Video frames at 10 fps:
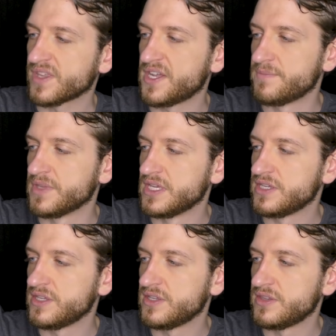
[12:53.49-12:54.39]
Um,
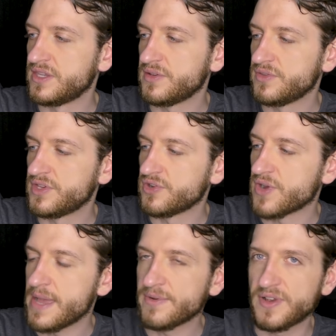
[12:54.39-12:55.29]
they'll they'll
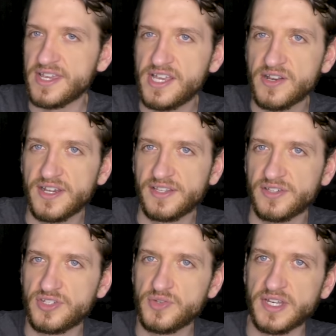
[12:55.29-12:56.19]
grab it right here and
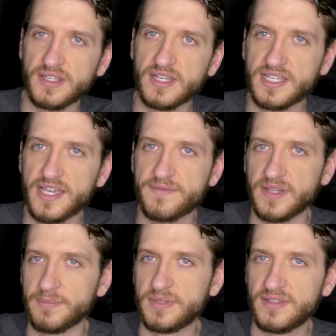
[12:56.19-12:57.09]
they'll do a, a
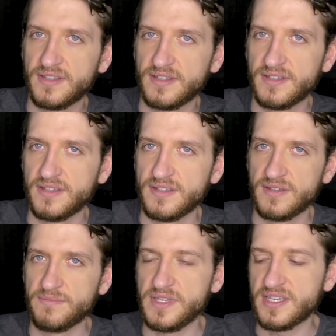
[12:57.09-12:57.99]
kickflip
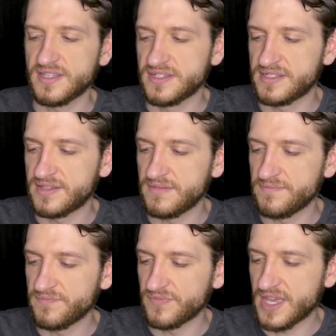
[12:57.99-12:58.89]
because
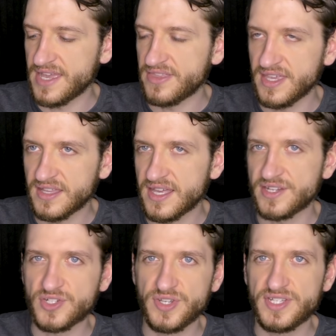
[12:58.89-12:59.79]
I think a
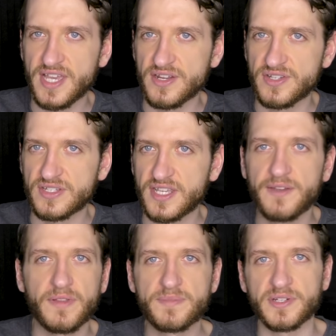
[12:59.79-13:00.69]
lot of street skaters
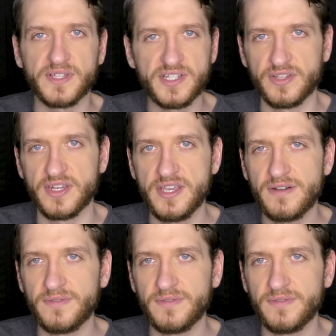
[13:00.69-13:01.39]
kickflips are easier than heel